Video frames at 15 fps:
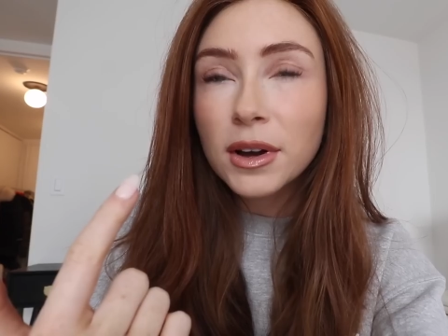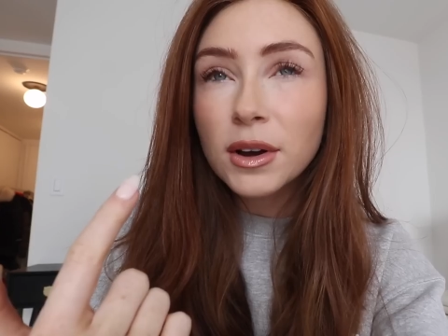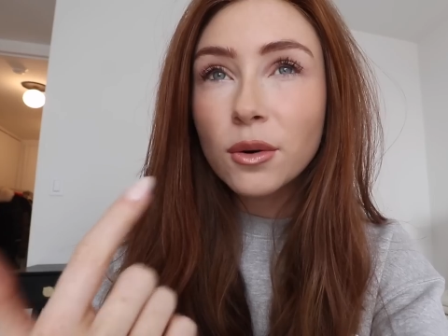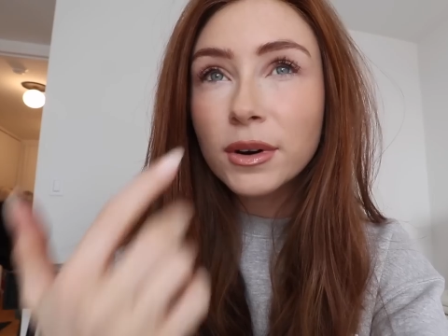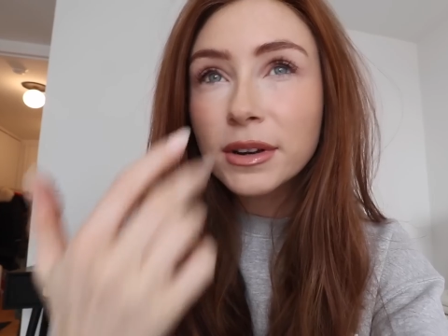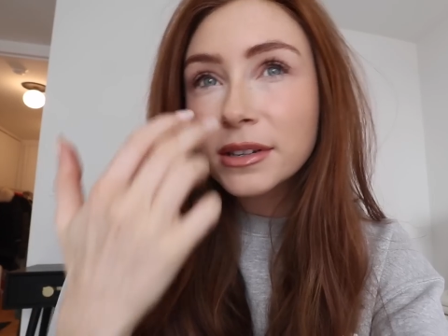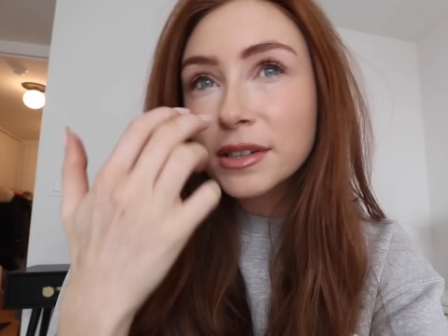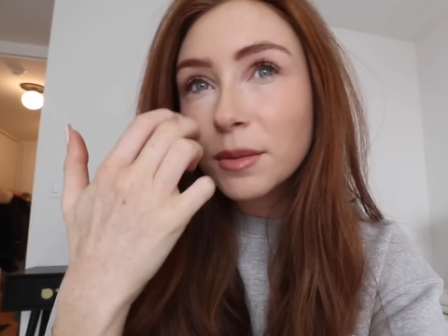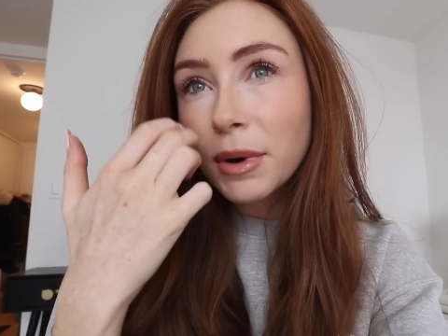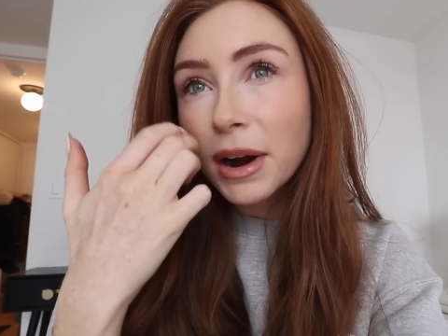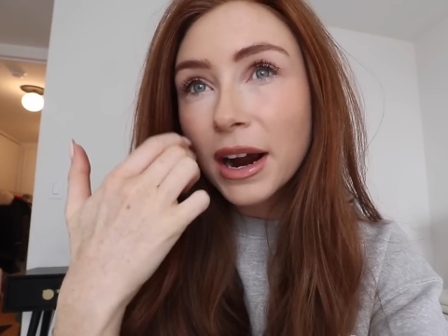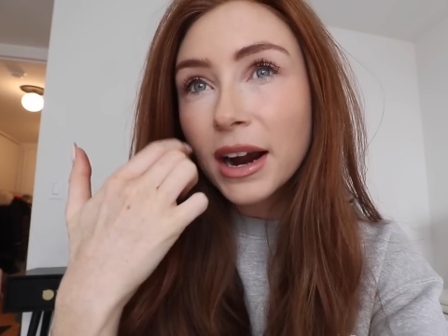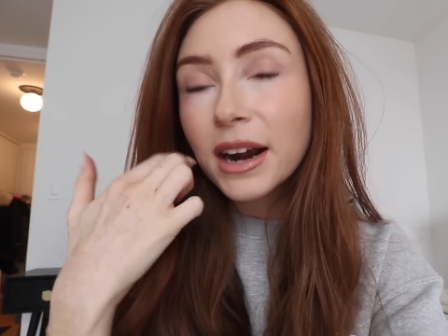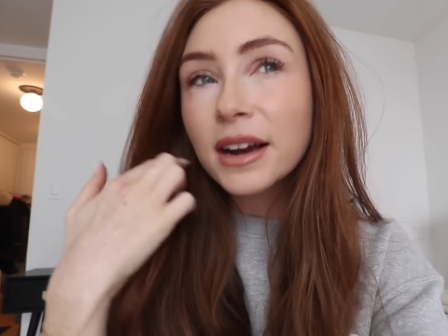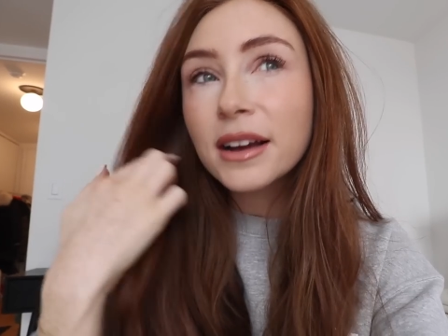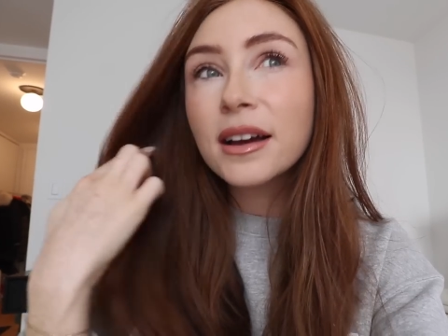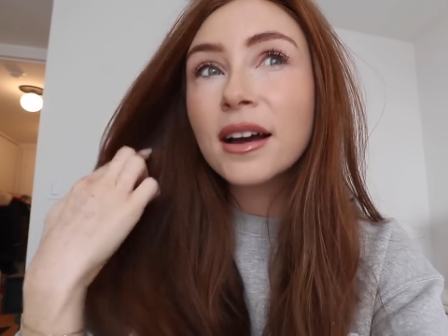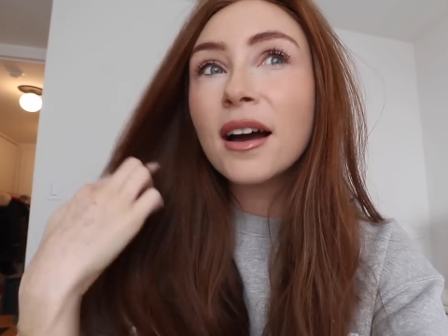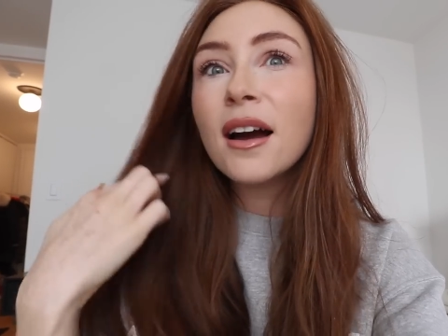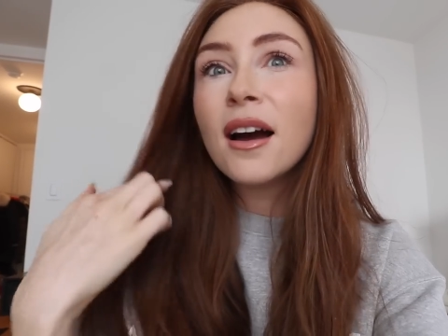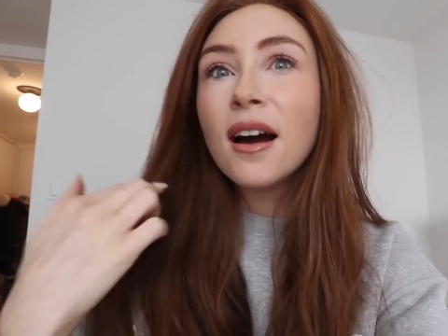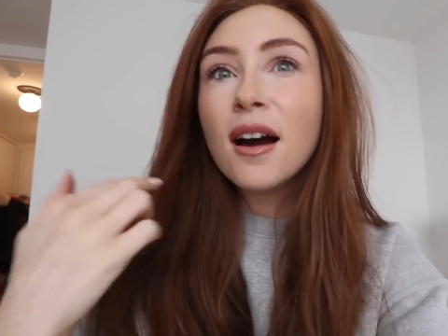I go into the park.
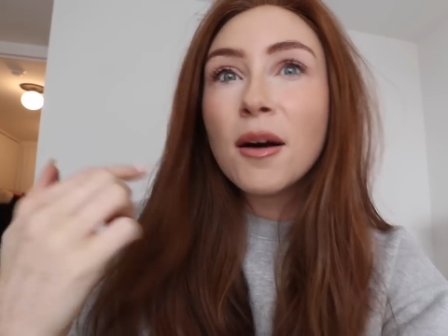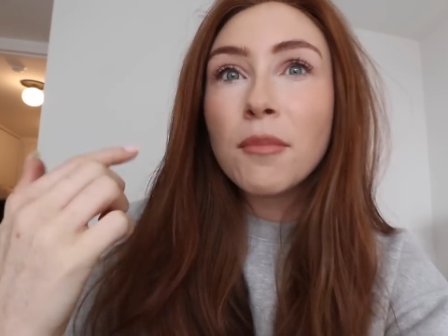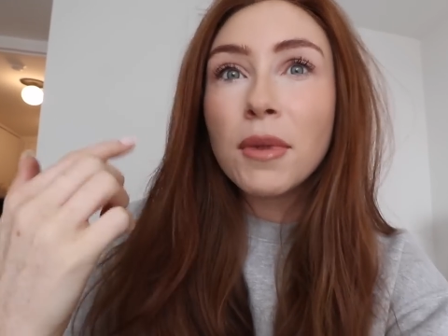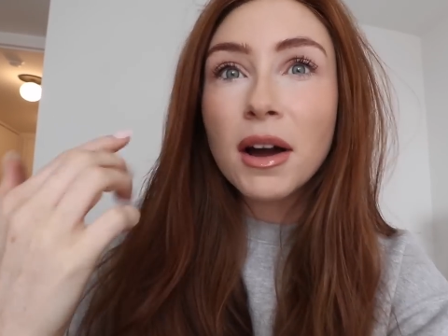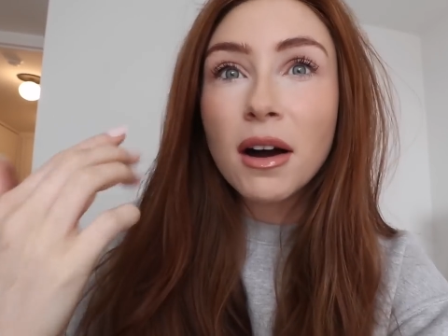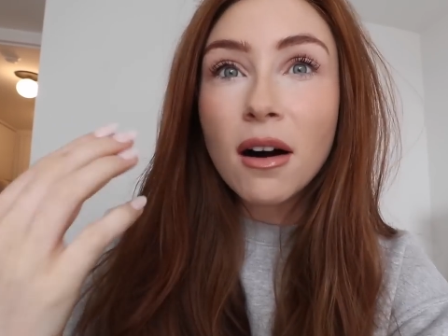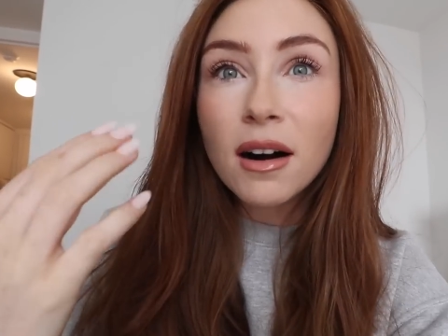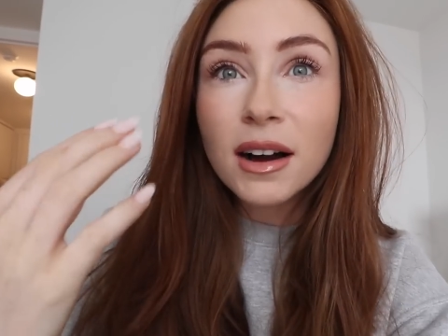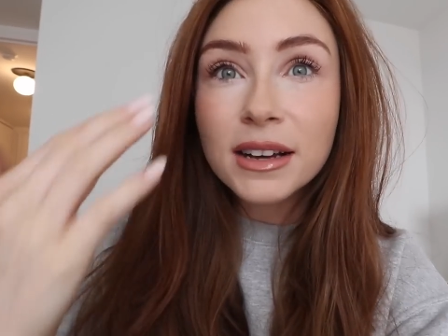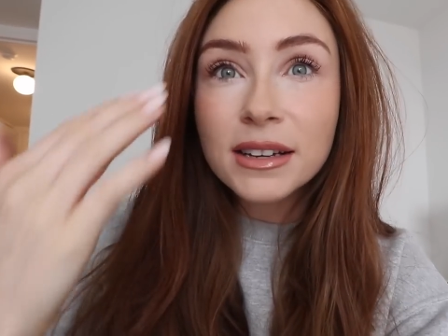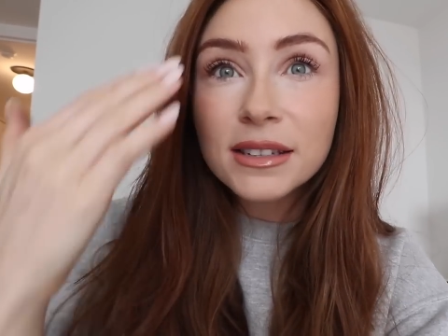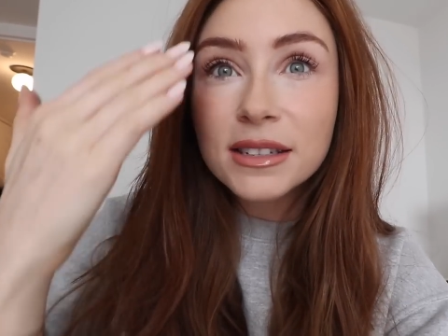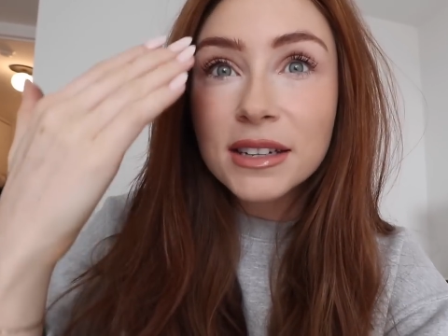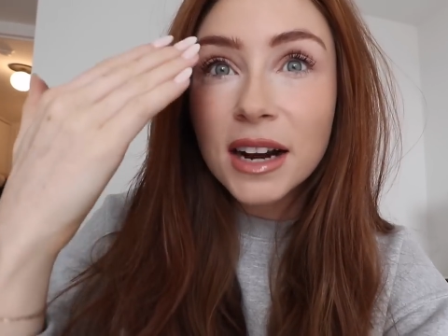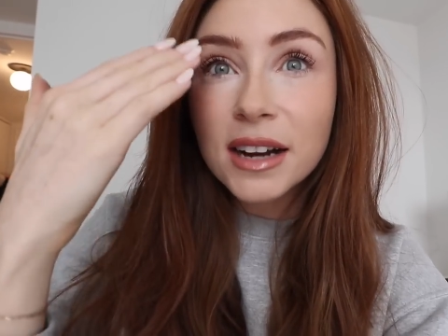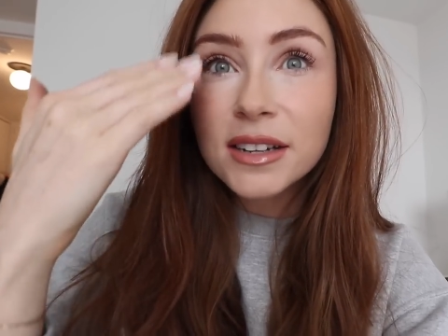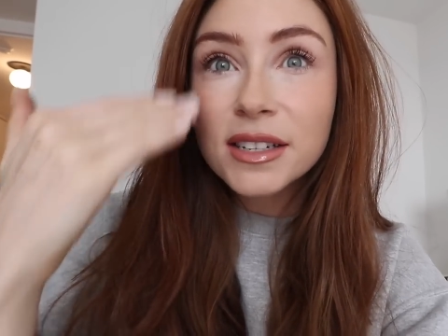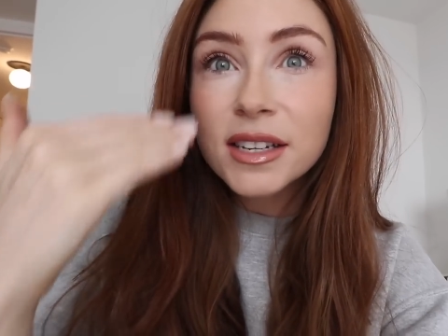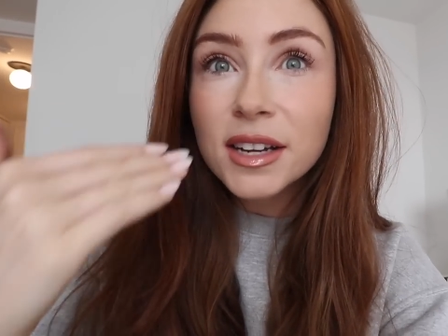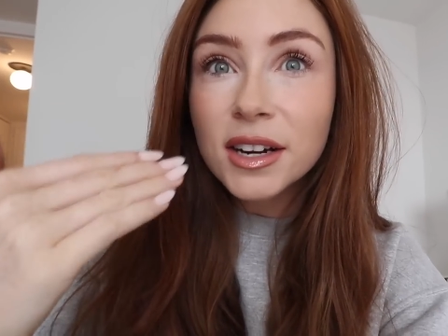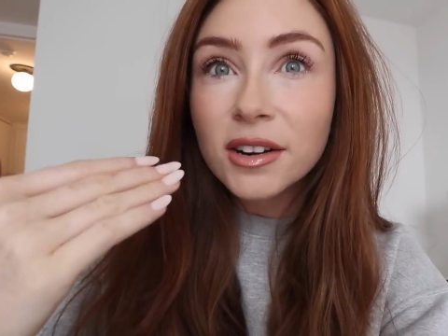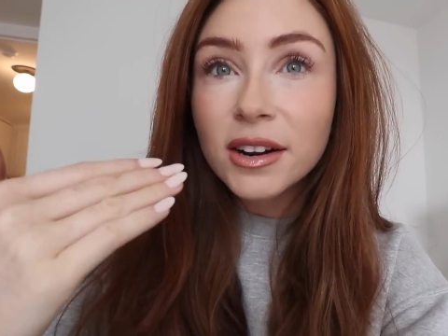My eyes start
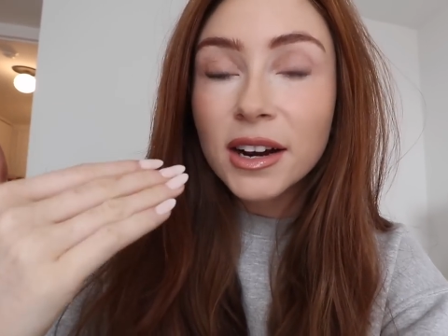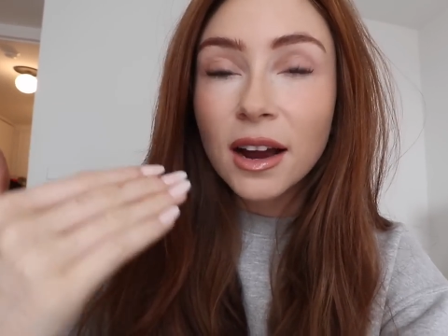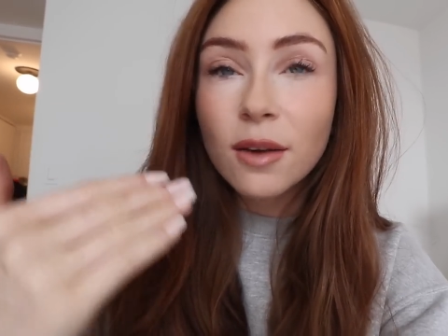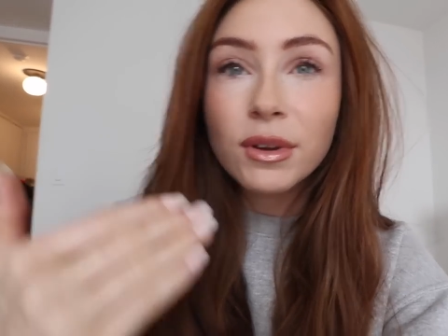tearing.